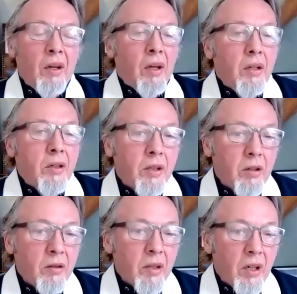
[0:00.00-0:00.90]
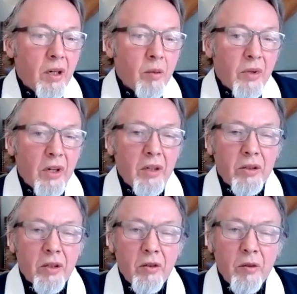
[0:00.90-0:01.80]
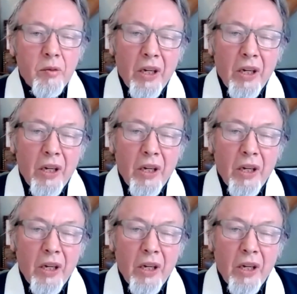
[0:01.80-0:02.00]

So I'm going to be